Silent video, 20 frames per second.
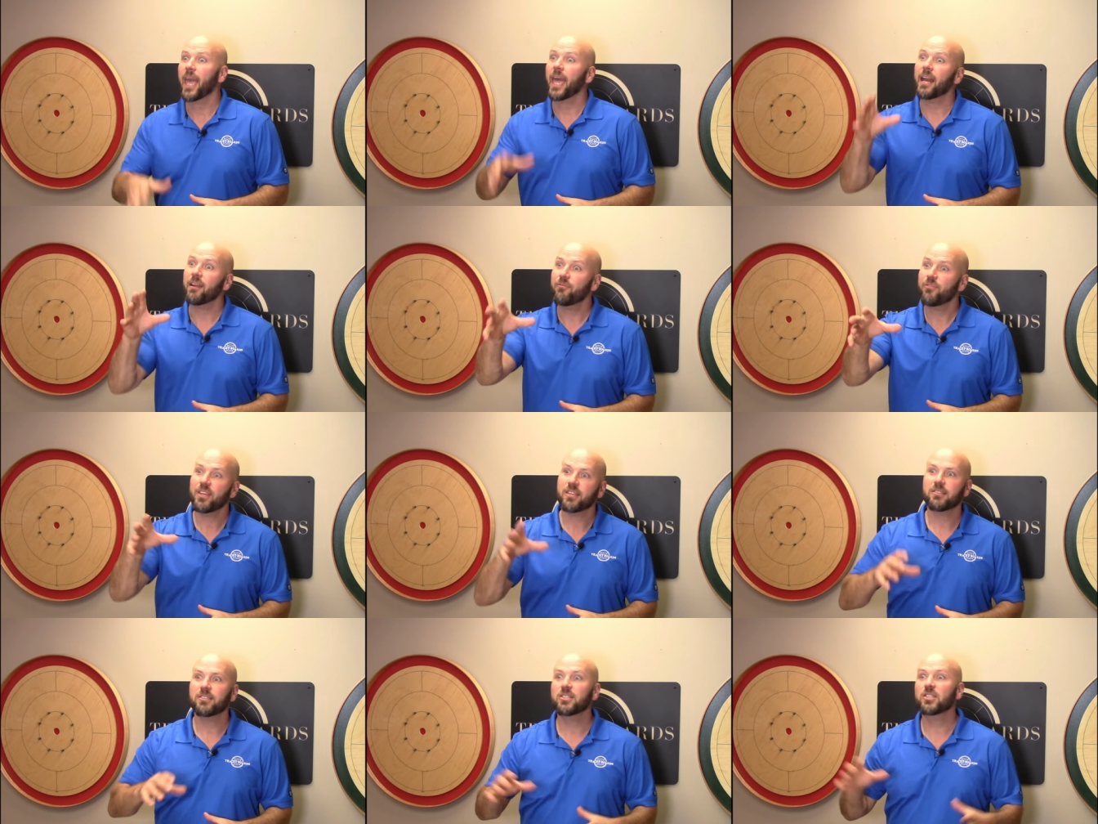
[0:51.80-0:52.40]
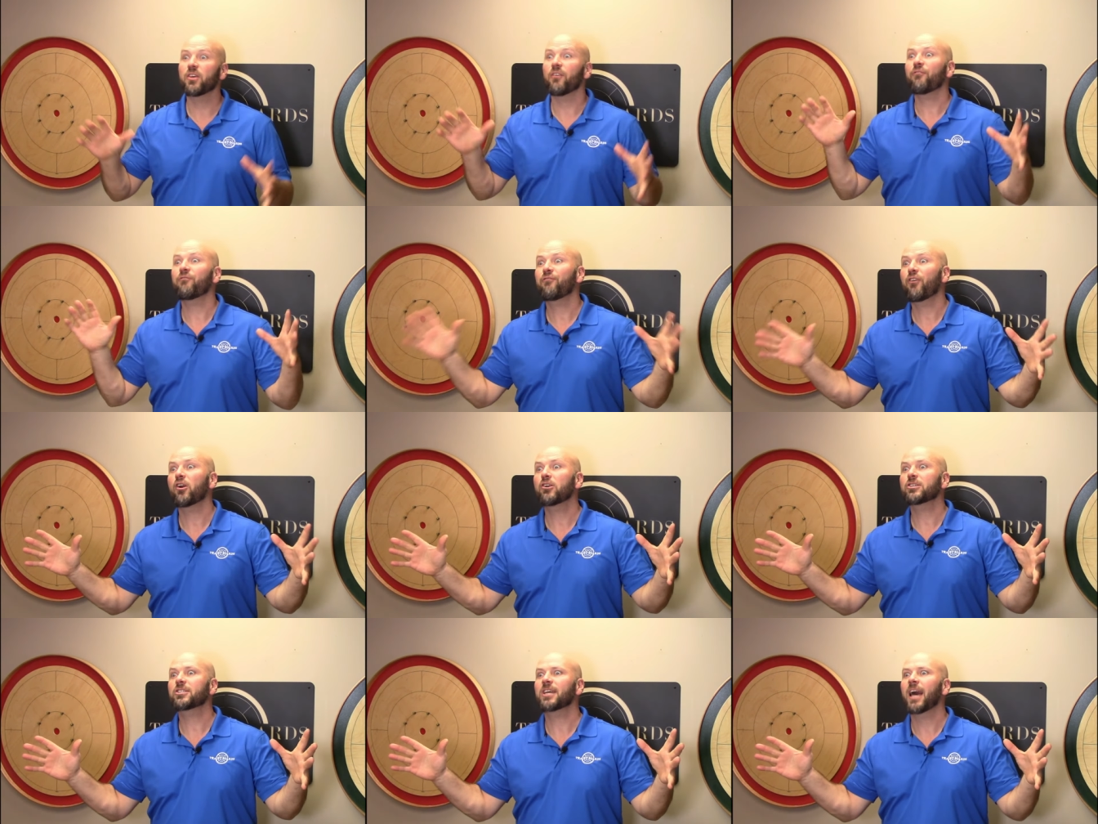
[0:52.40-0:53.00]
And if this is the
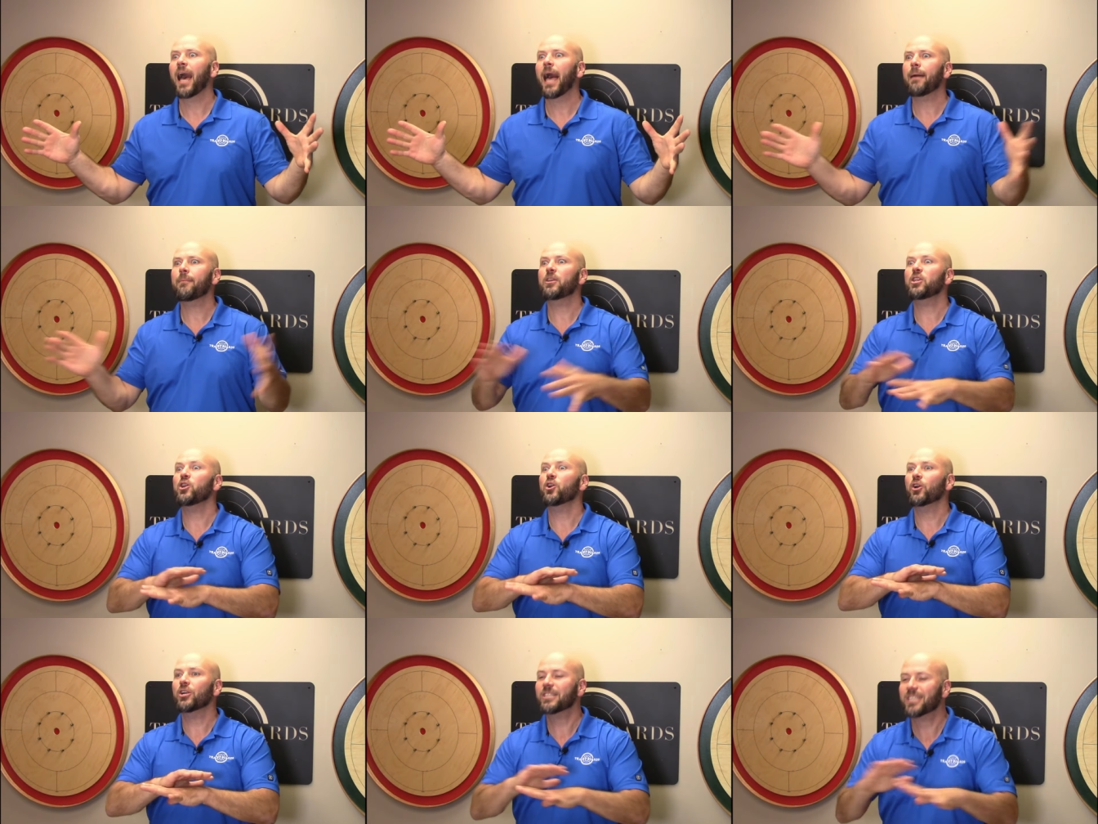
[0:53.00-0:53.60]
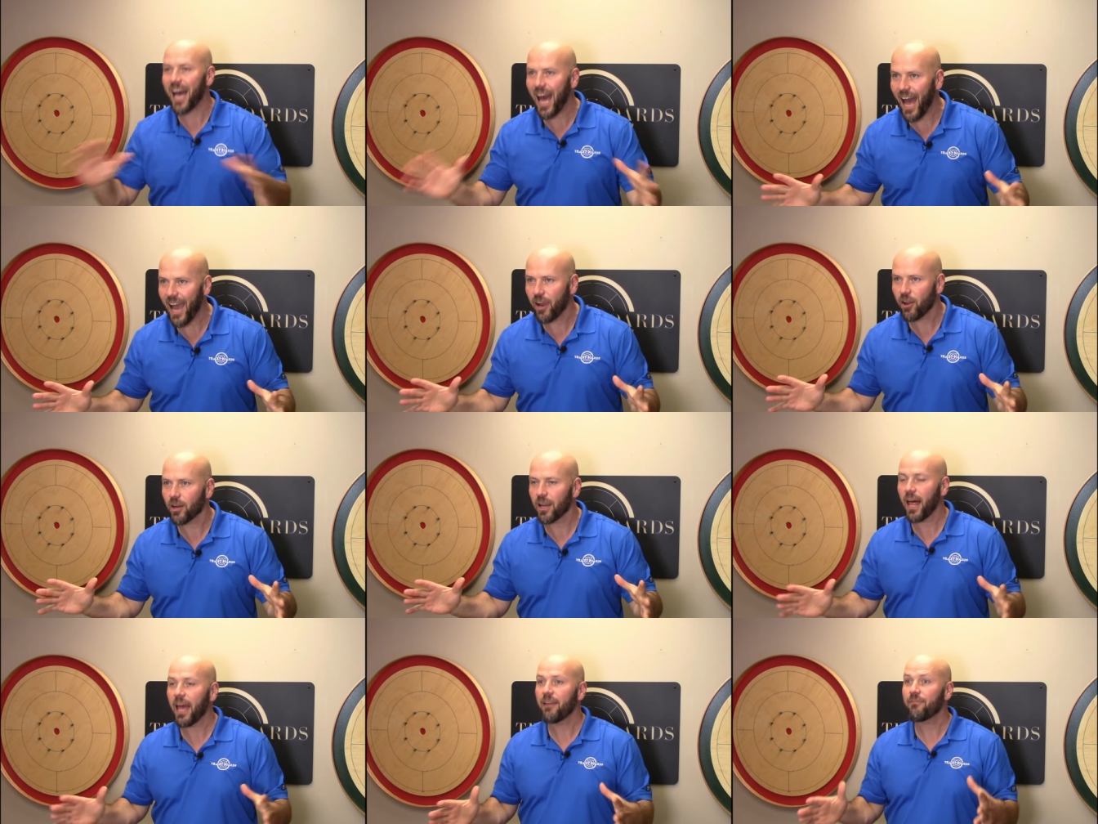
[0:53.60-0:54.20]
first time in your
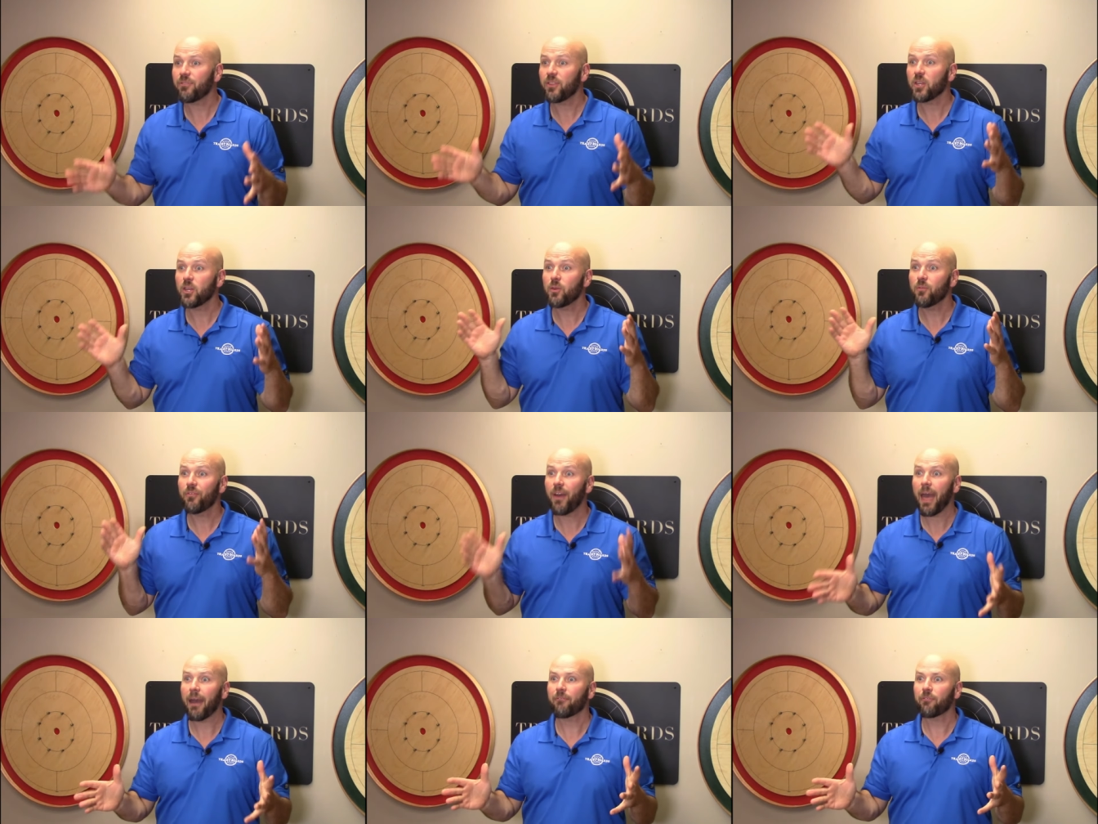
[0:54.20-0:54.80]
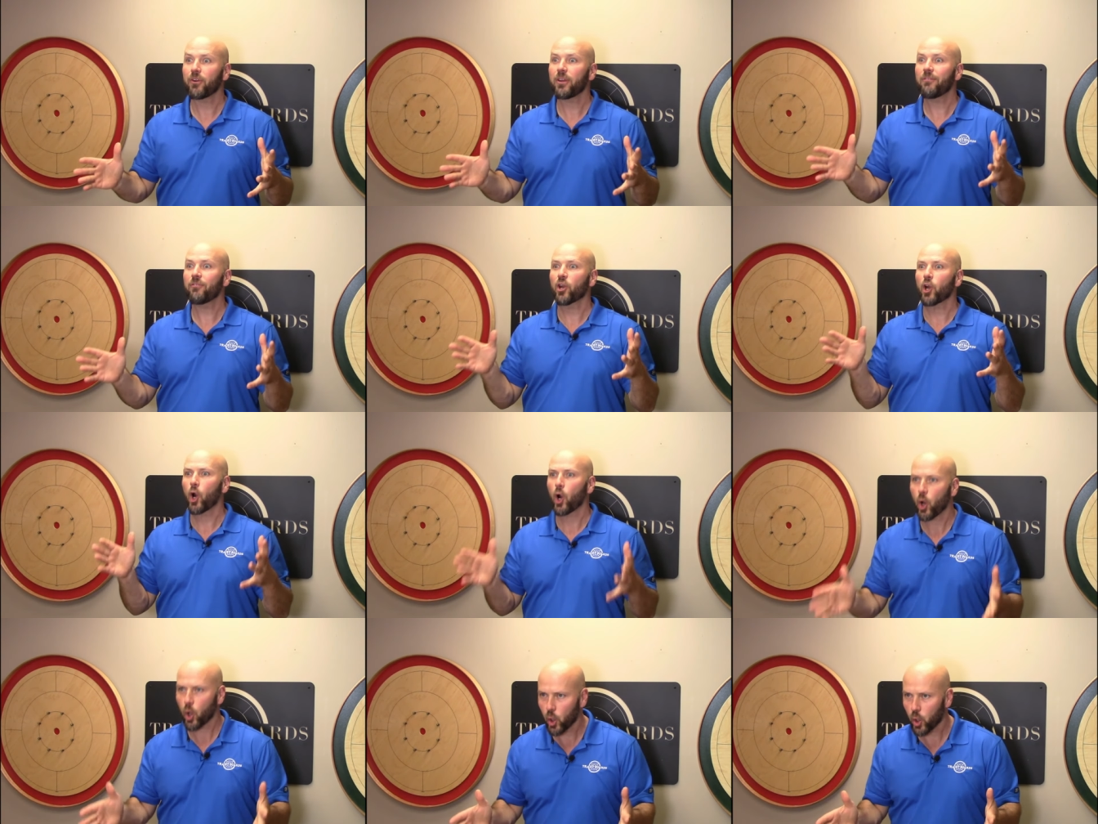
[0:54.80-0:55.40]
entire life that you've ever even
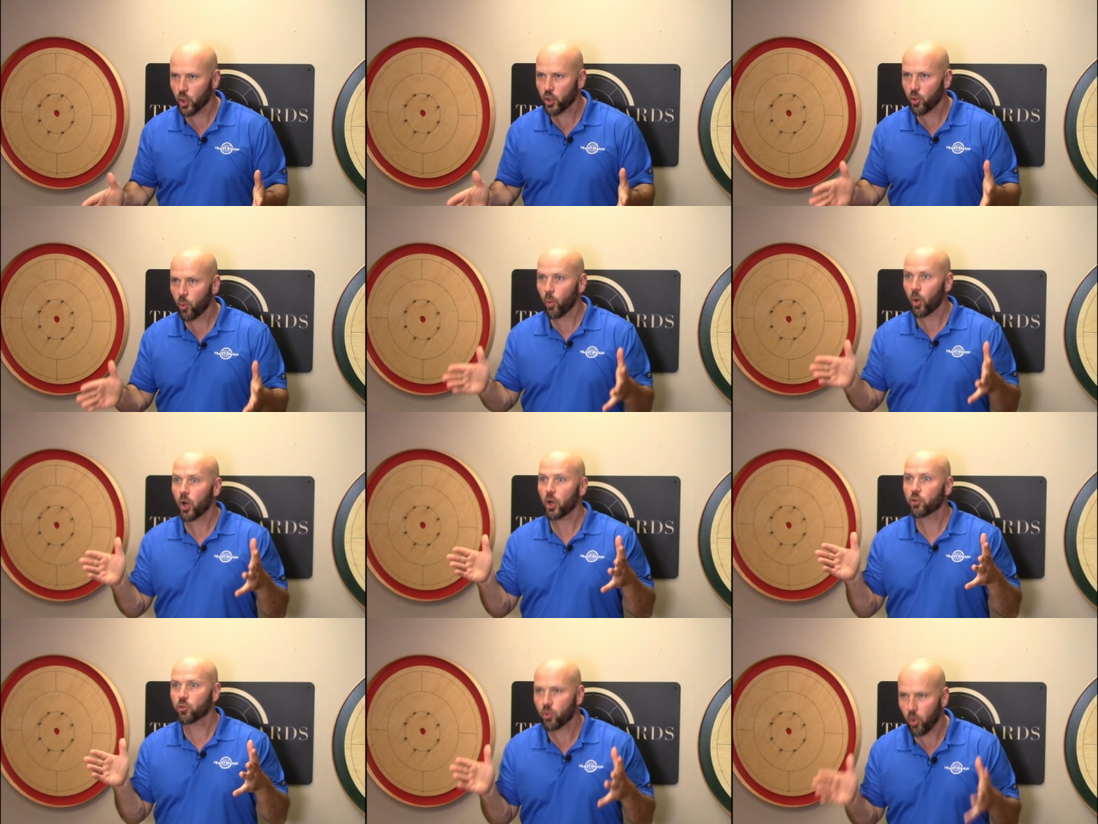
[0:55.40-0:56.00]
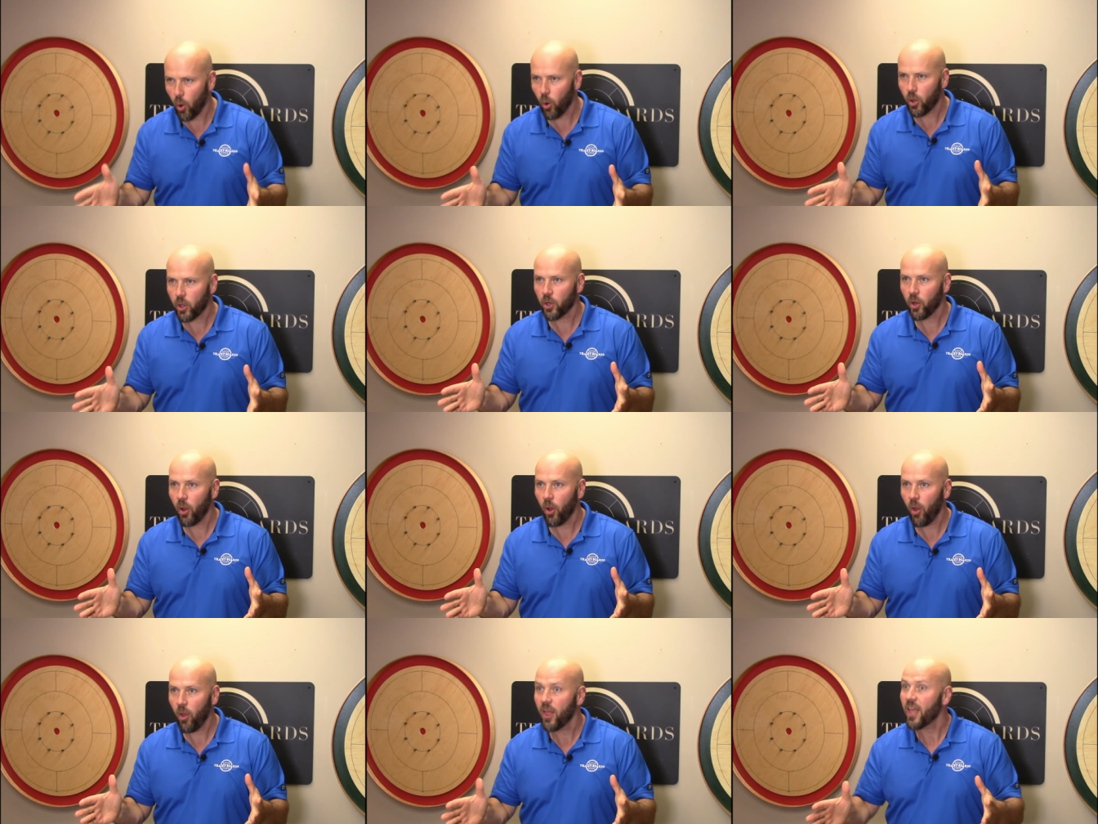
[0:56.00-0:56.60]
heard the word
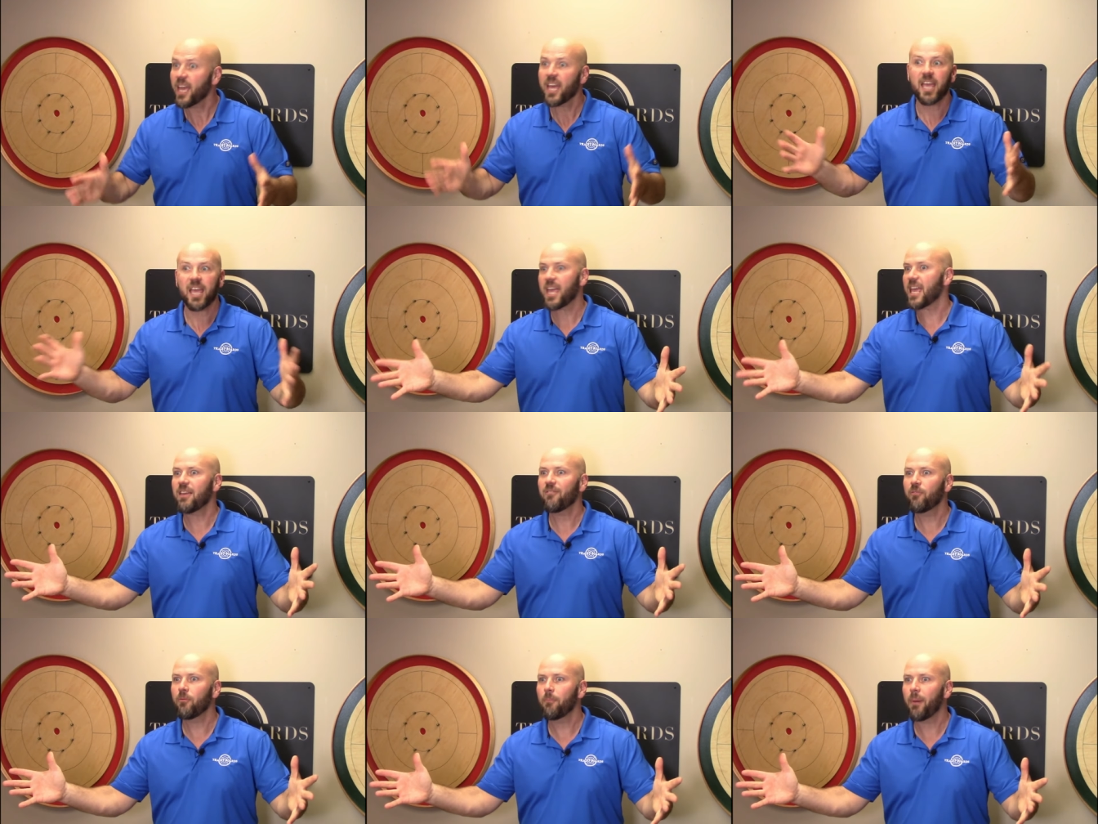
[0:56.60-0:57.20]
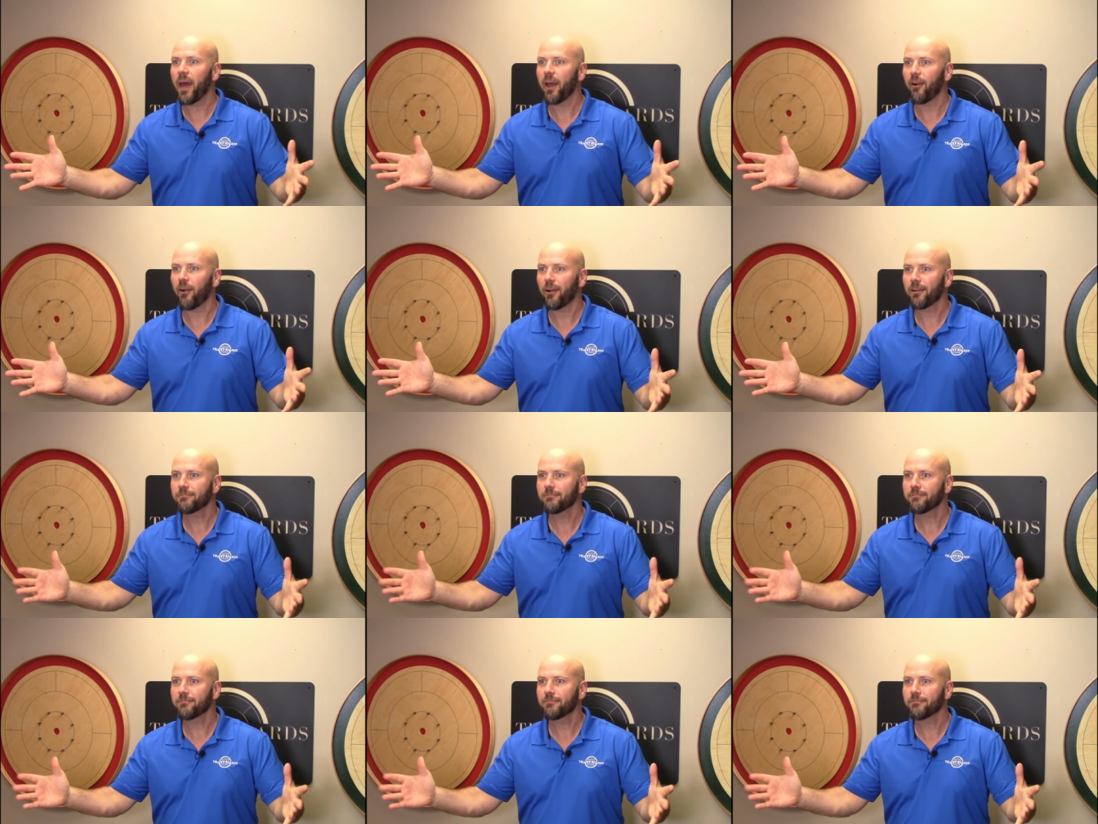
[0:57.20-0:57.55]
crokinole, even better.